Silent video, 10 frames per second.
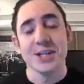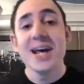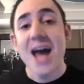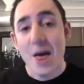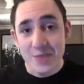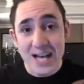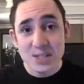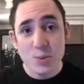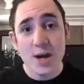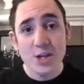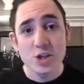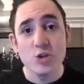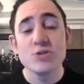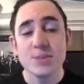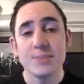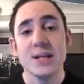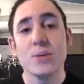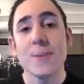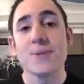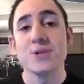And that's where I use the melee
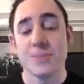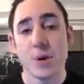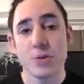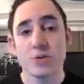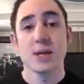weapons the most.